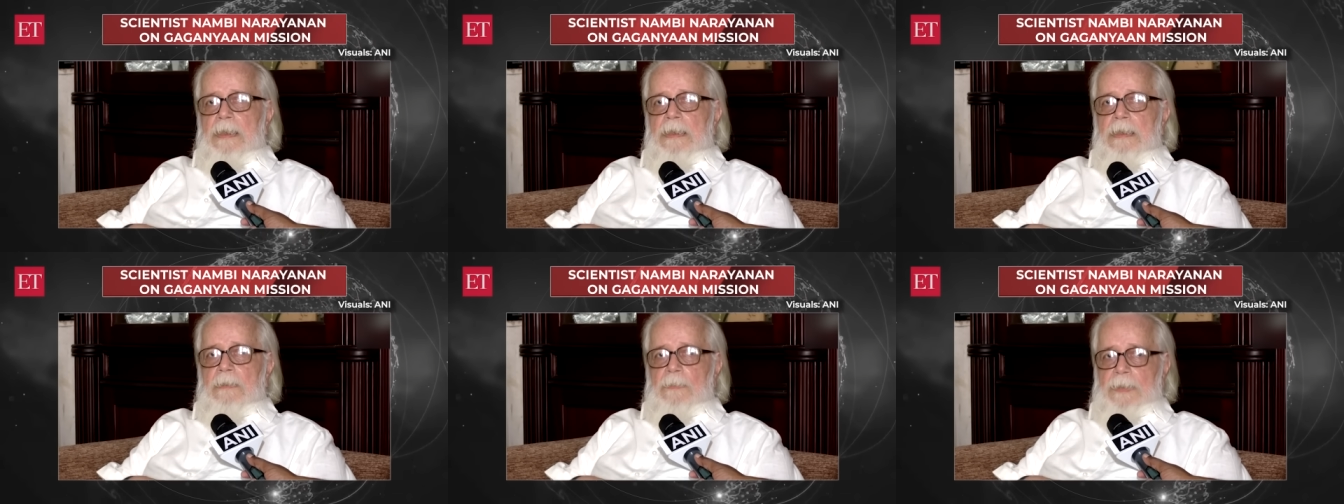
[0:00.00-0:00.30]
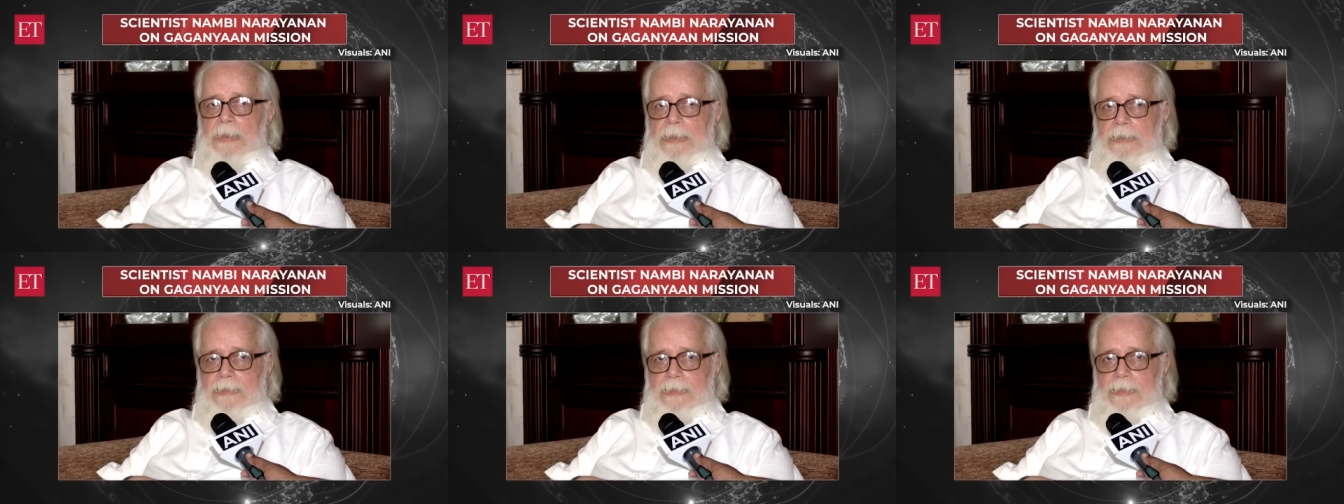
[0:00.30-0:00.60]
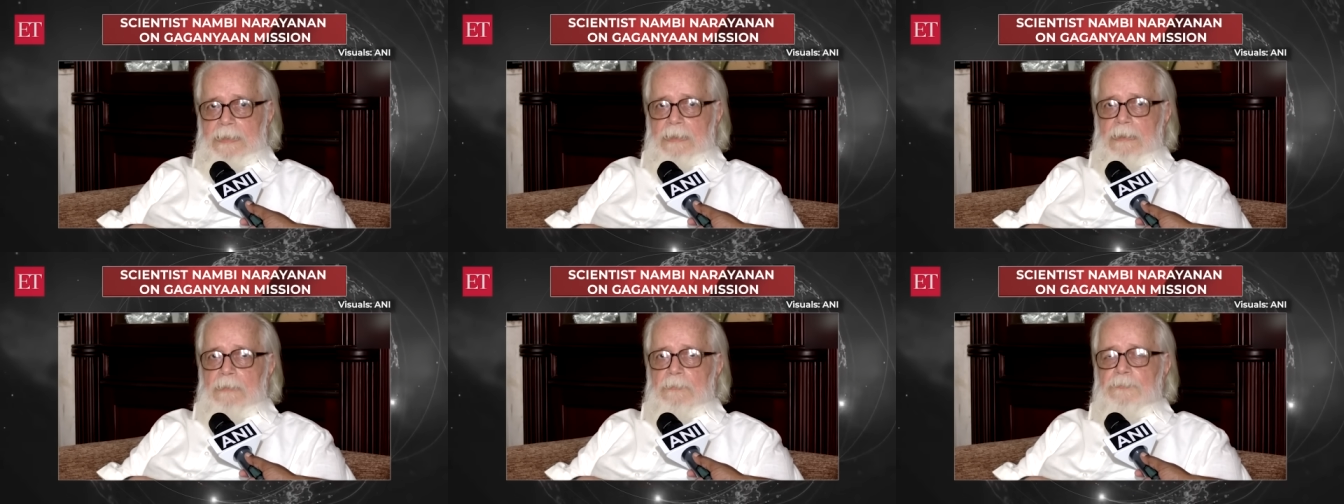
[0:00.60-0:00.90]

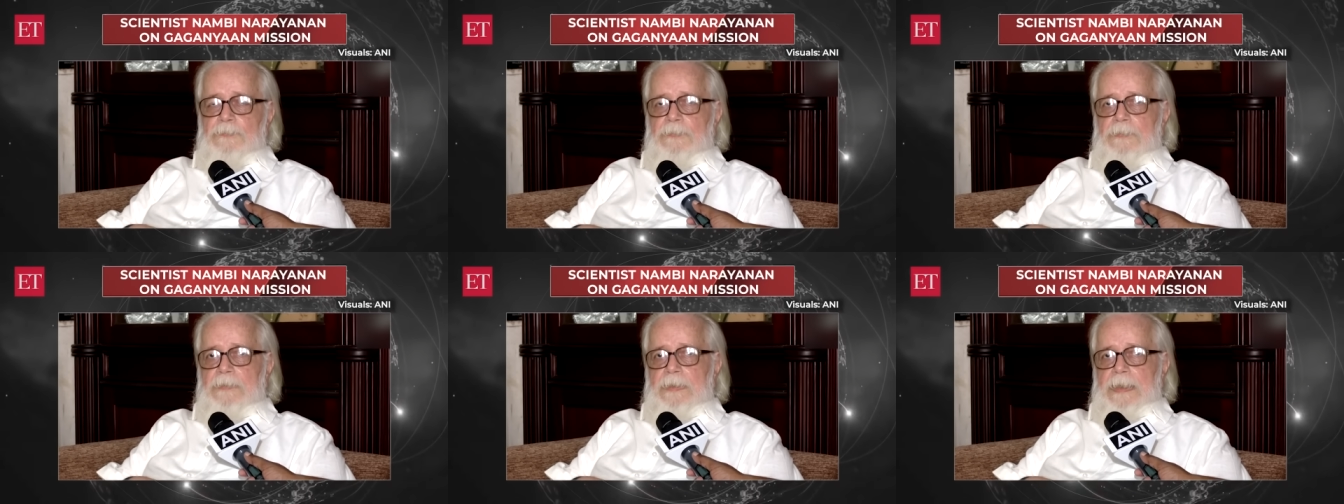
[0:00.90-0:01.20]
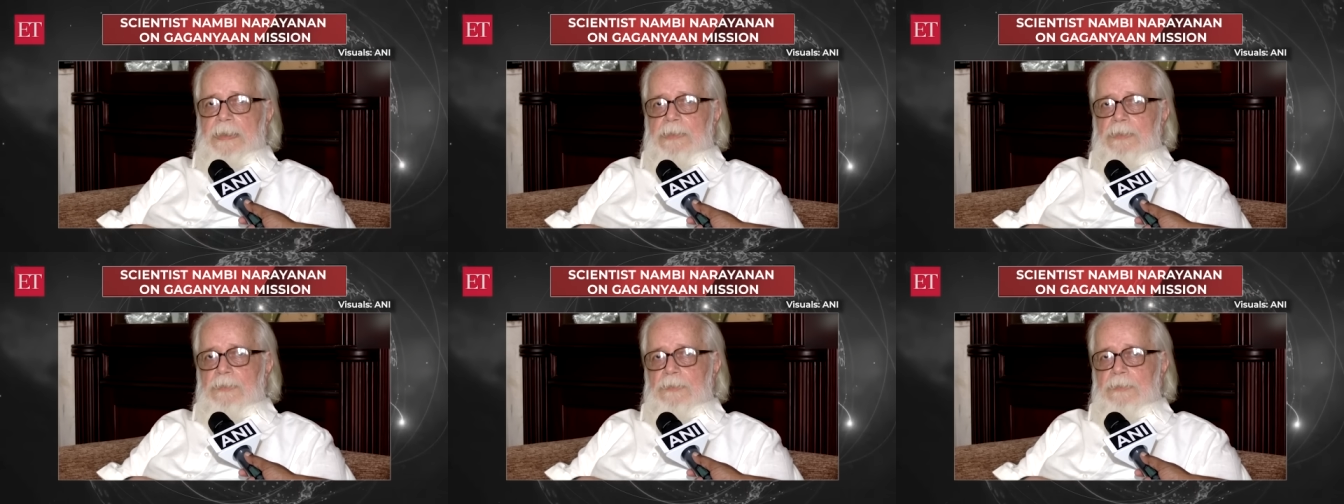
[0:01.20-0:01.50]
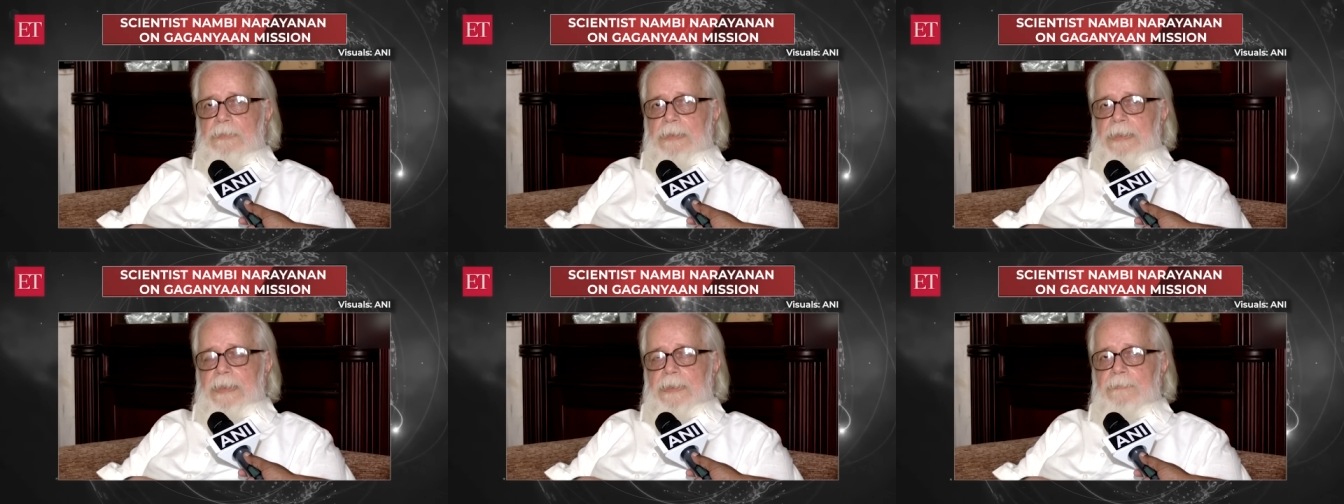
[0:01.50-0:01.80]
ability of the
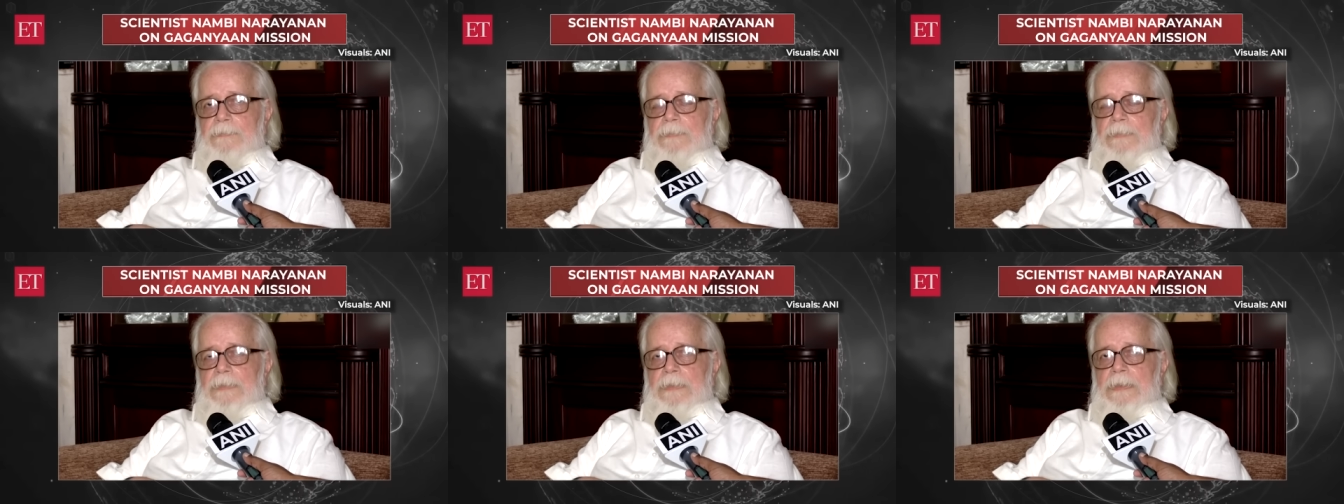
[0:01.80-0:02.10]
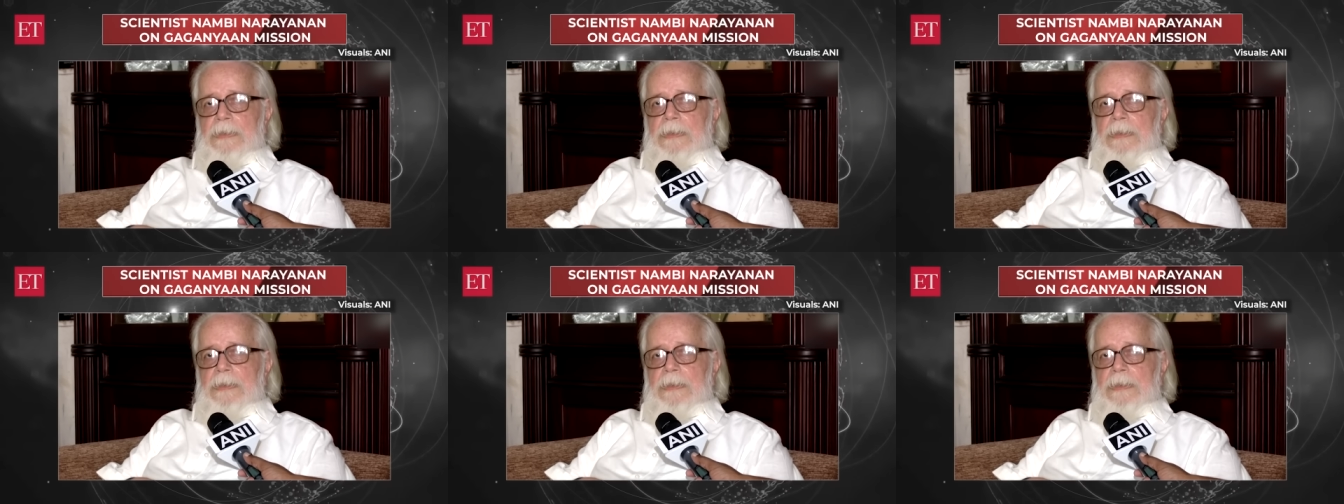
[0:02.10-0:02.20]
ISRO team